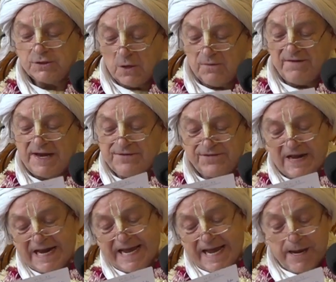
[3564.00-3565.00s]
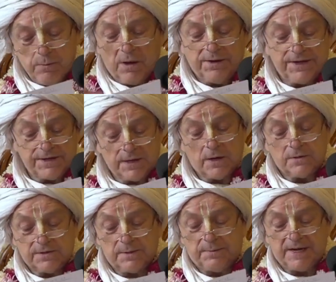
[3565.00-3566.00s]
eventually he wanted to go
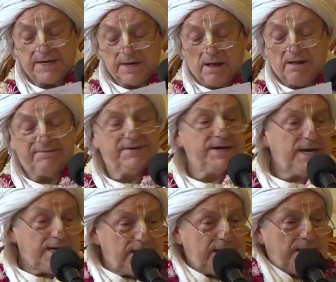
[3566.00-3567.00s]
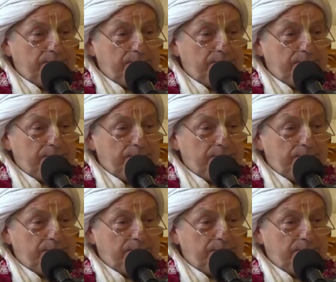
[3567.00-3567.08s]
to Vrindavan, and